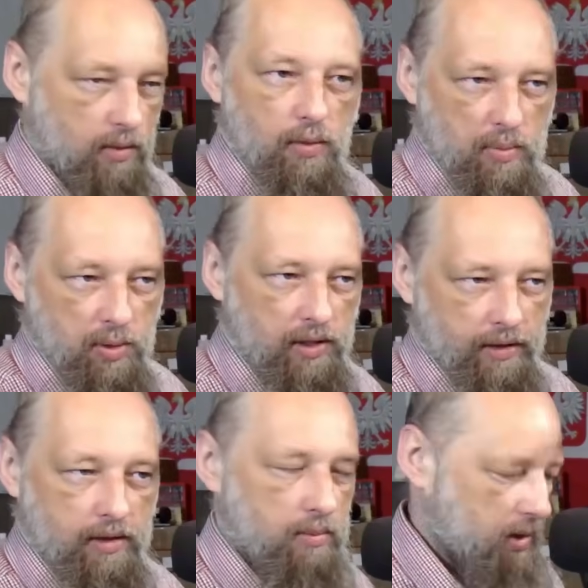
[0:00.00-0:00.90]
put a
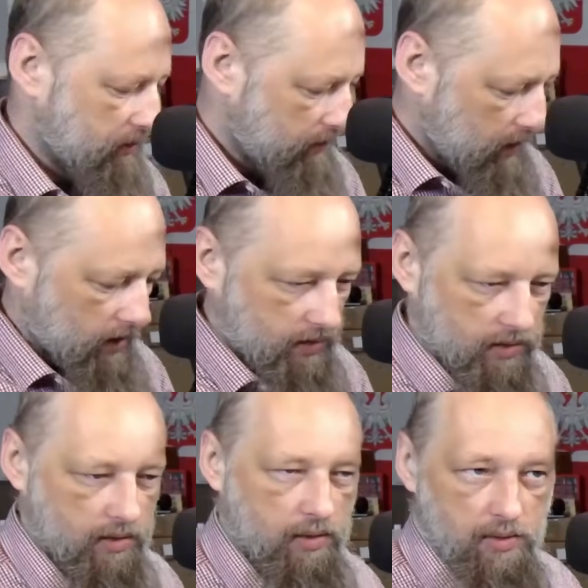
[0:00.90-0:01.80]
little bit of
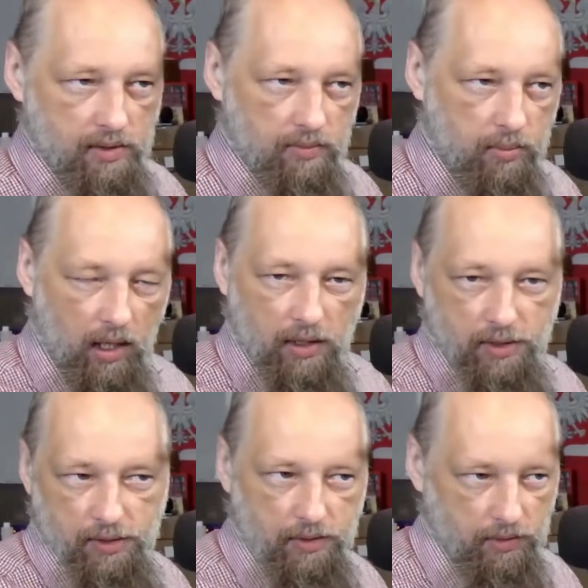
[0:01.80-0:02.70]
flux, use the
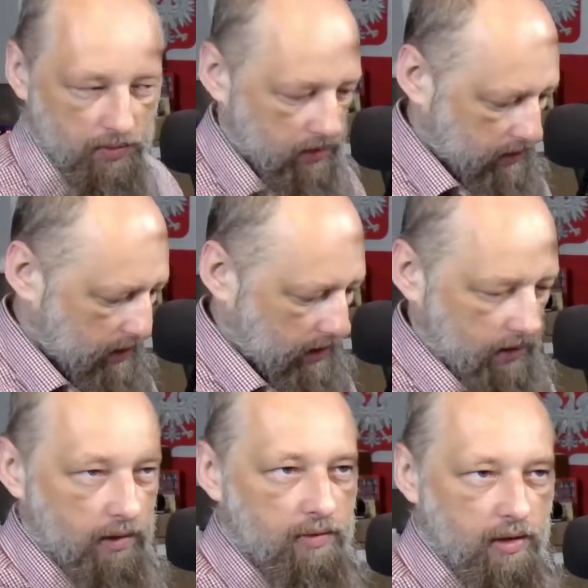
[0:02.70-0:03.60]
brush to just kind of
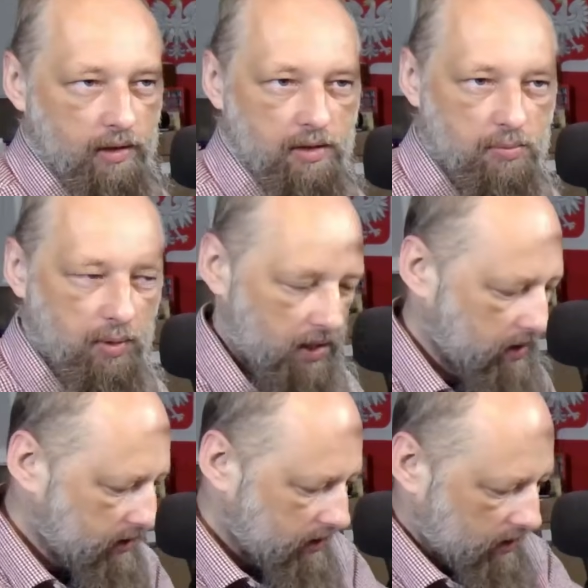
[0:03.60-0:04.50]
evenly spread
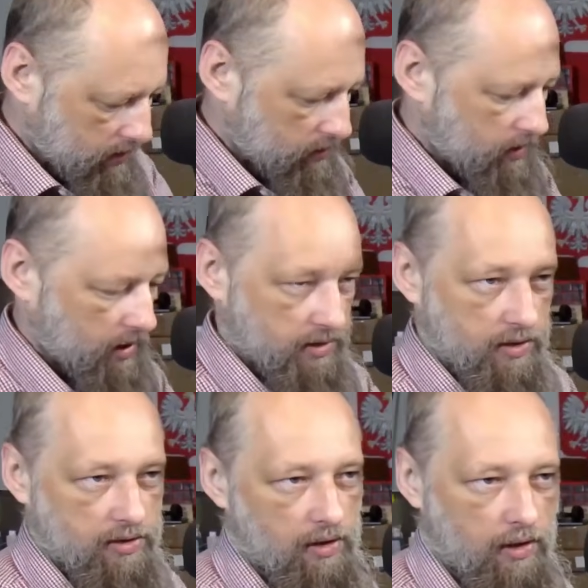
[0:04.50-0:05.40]
it, place
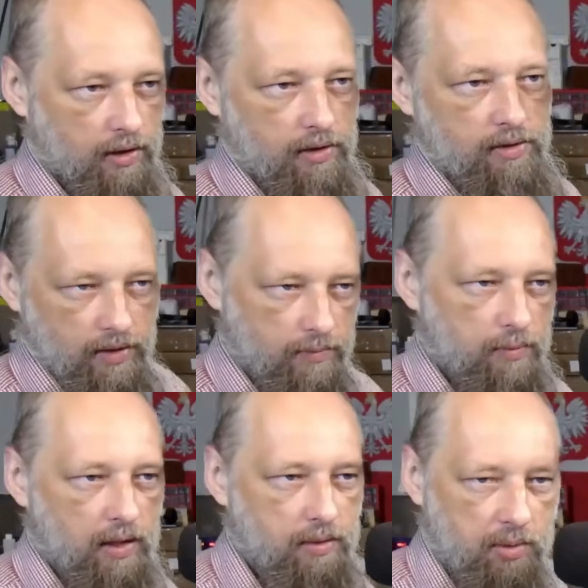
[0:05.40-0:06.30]
the socket and
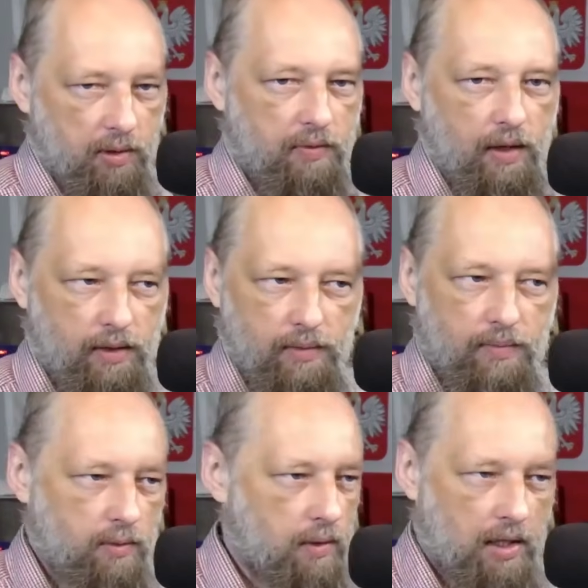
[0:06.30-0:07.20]
run the profile.
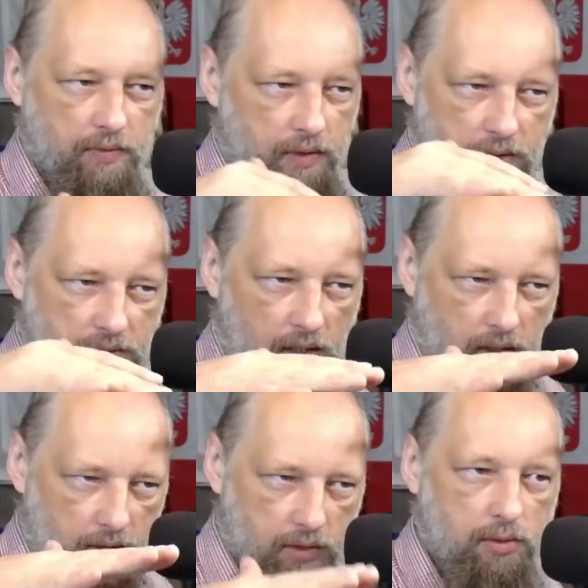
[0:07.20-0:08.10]
Wait for the
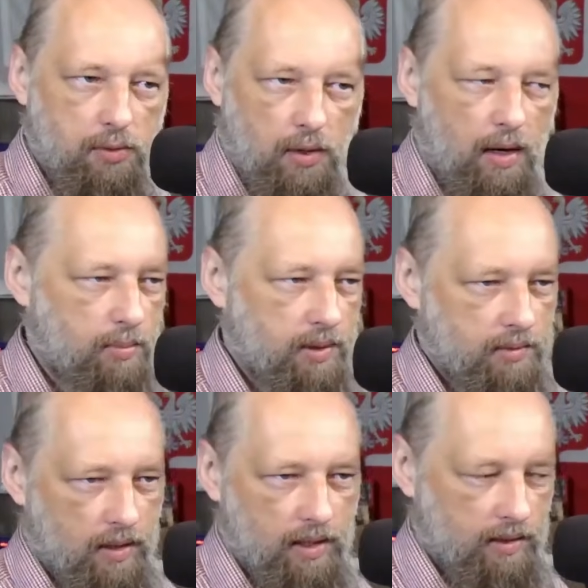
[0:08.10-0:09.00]
socket to drop
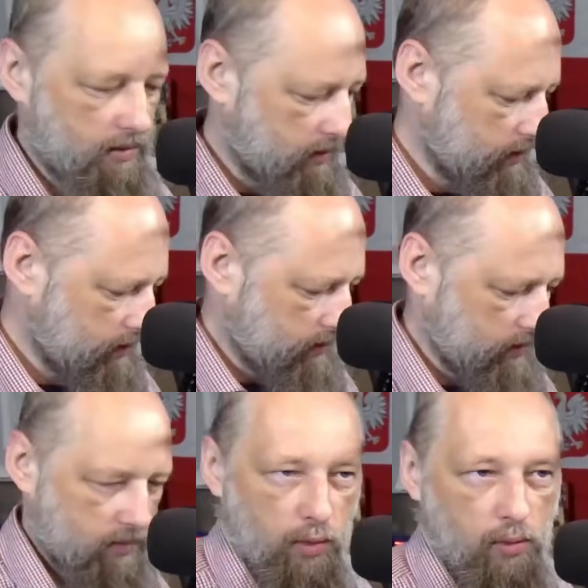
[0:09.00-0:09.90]
and
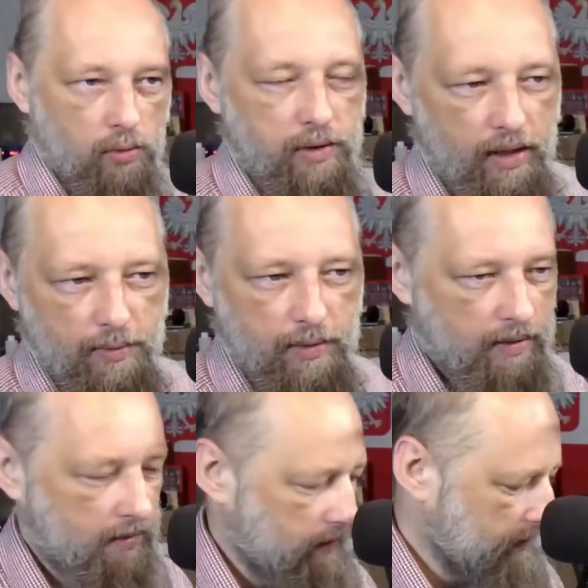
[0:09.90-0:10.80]
cool down,
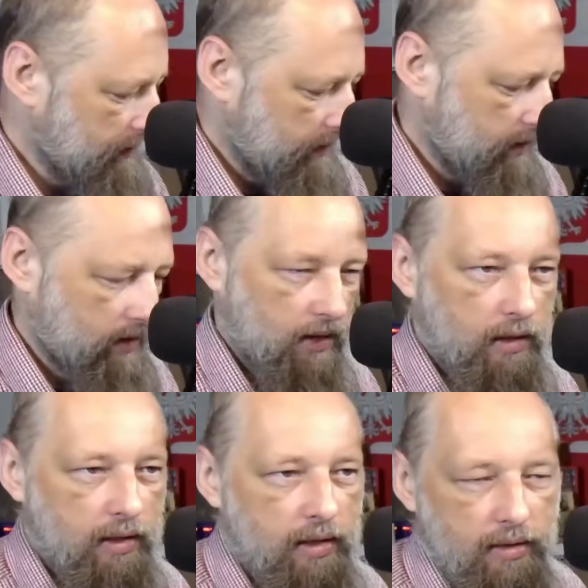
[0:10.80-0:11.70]

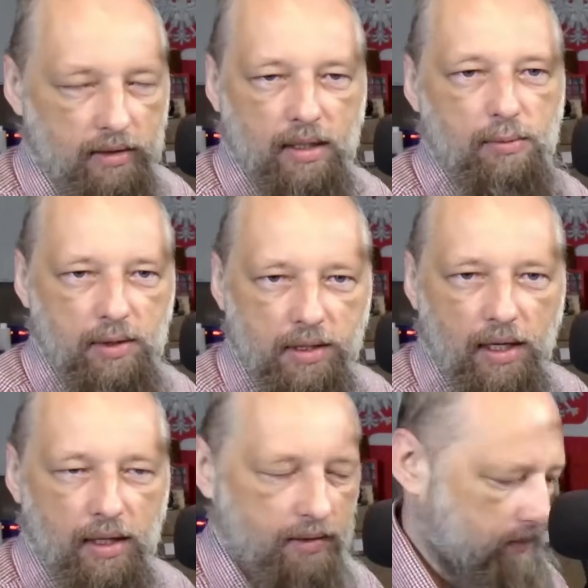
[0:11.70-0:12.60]
clean it, and we're done.